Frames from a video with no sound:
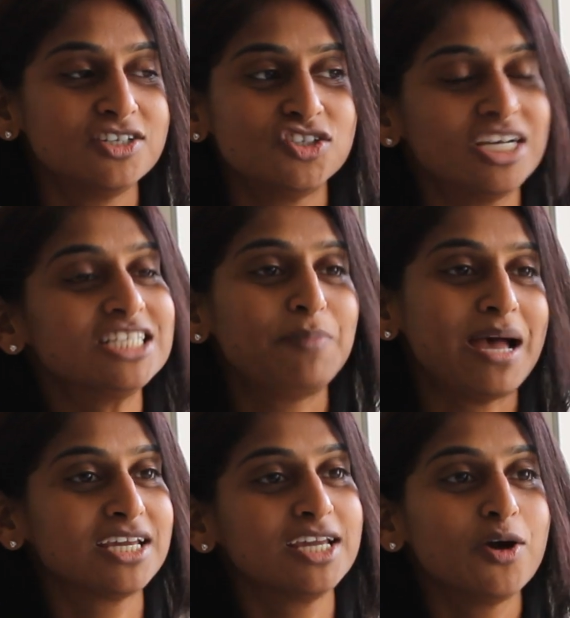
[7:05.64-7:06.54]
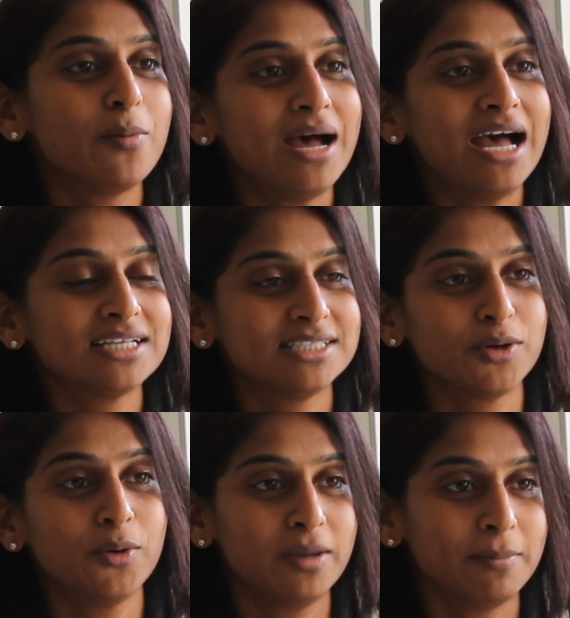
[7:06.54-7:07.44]
Just packing your bags
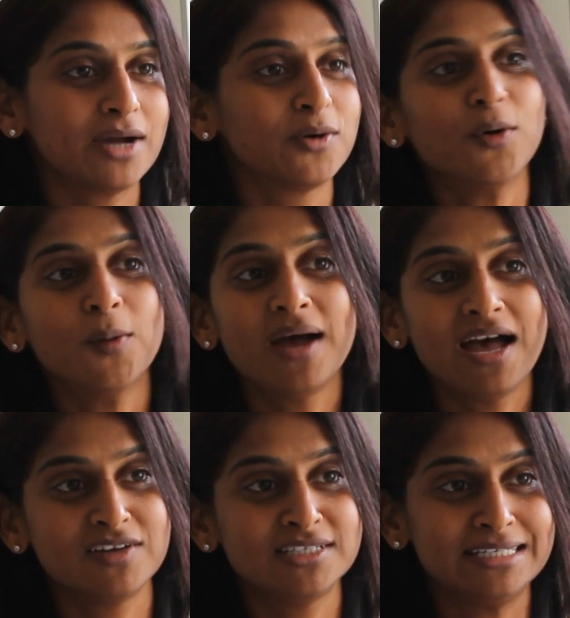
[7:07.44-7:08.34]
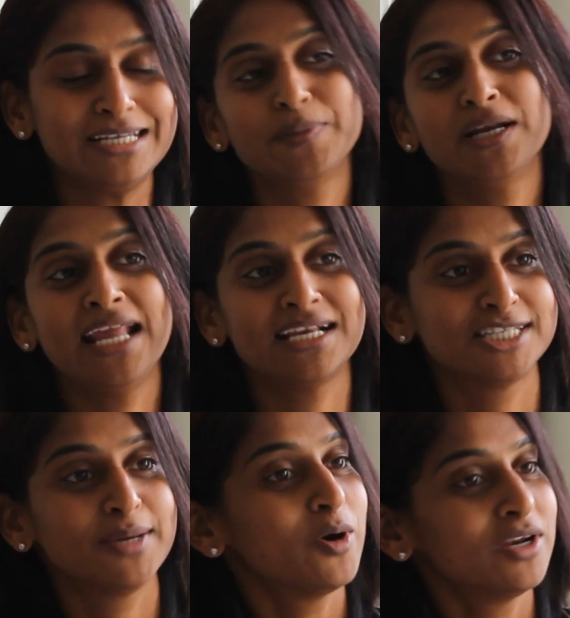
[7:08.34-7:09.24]
and going back home, have a sleep, and next
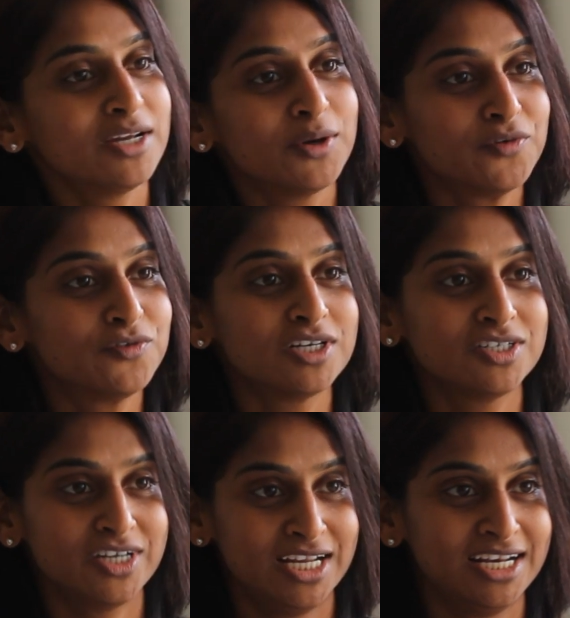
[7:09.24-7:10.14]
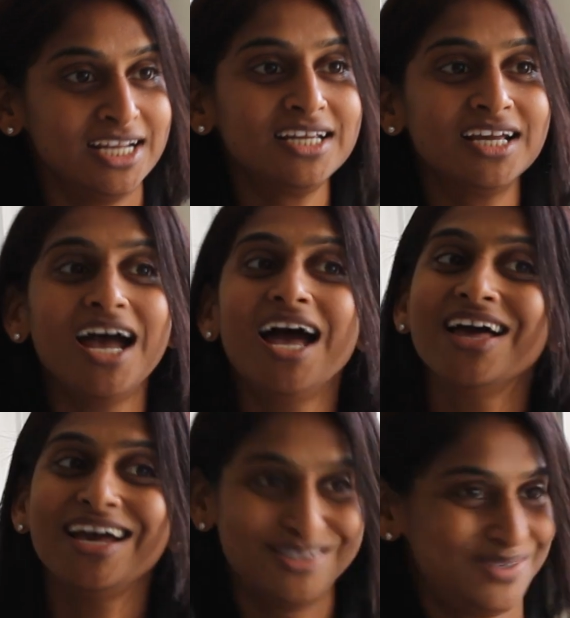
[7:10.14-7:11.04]
day morning go for a training
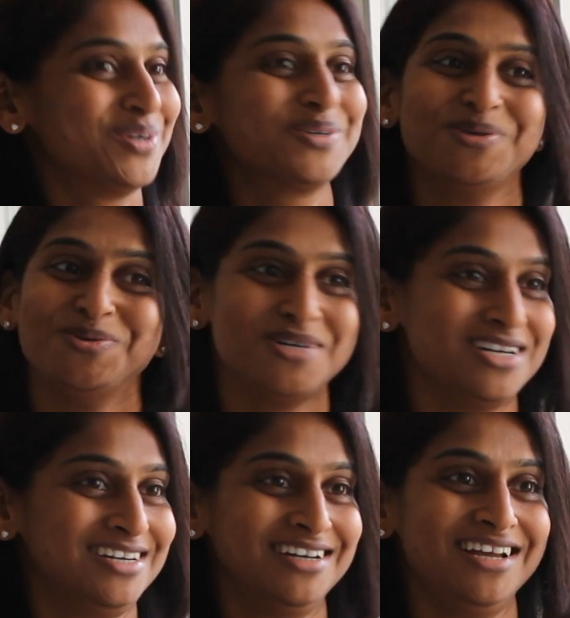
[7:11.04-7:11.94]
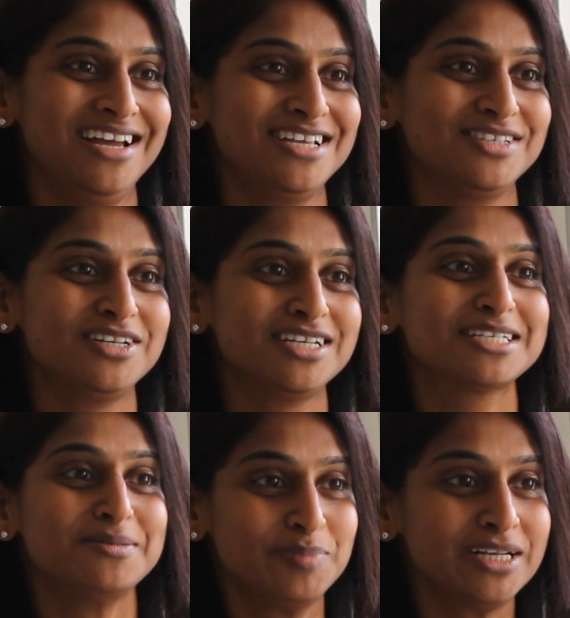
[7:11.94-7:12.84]
is not going to work. So it is
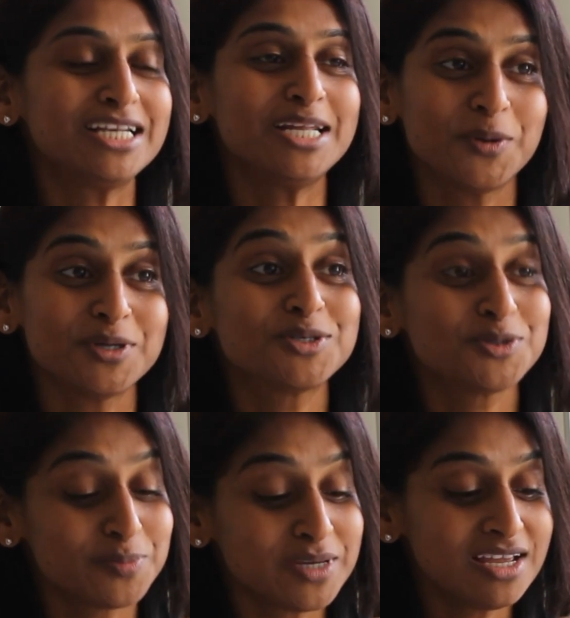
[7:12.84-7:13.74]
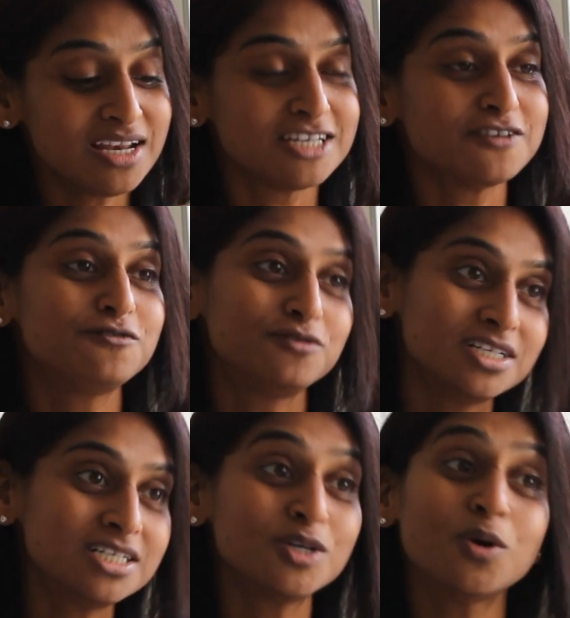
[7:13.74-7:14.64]
completely going to be
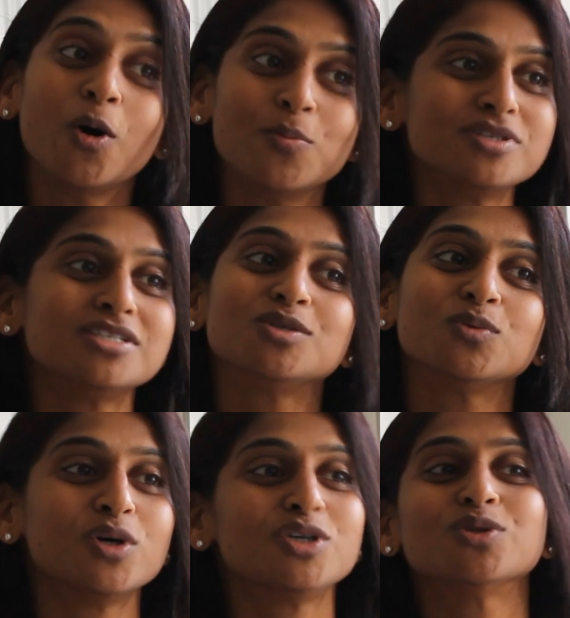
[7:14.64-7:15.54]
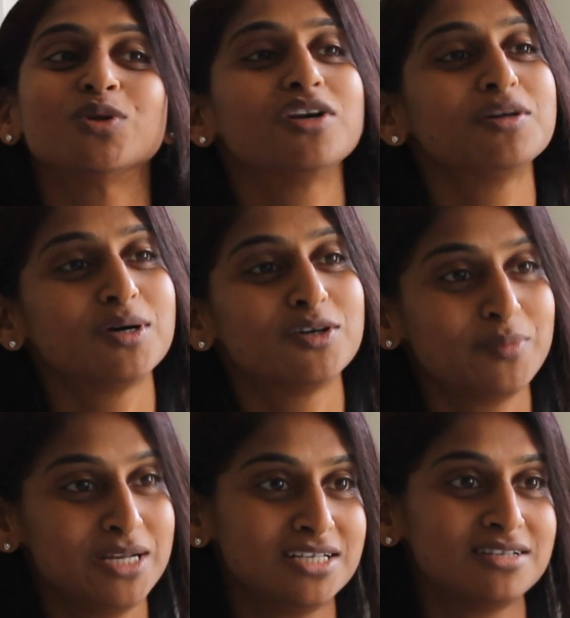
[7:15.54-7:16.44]
different and opposite to what you thought about
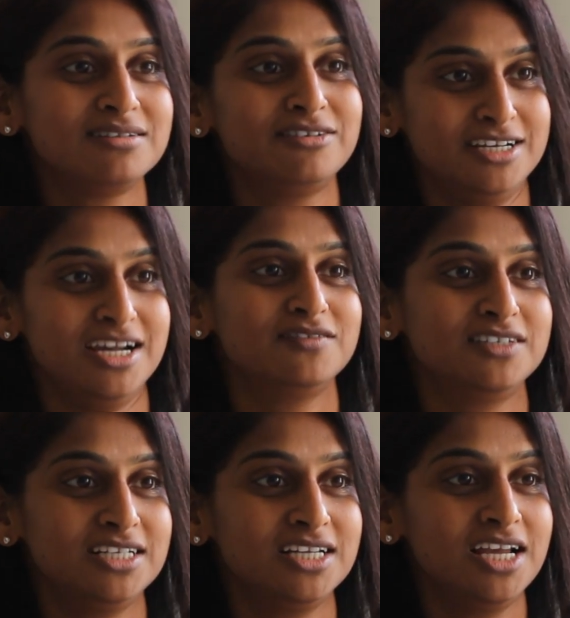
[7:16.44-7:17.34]
mental recovery.